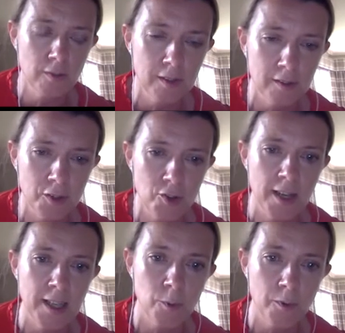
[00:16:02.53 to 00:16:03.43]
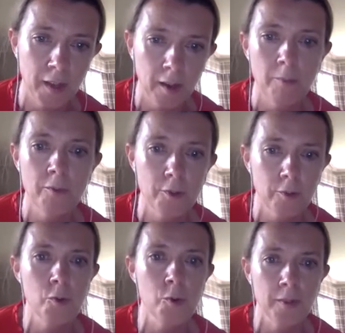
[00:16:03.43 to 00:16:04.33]
the, the trainees when they come for their
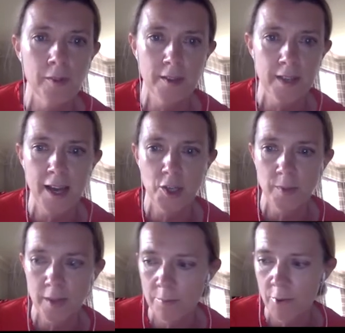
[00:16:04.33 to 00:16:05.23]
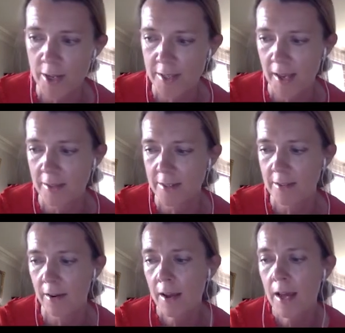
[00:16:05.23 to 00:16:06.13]
four month attachment in breast
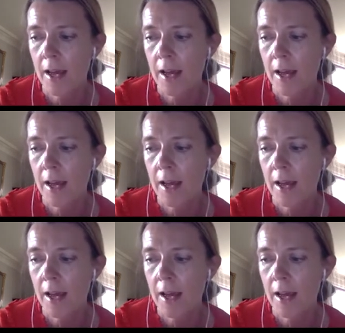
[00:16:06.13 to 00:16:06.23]
cancer,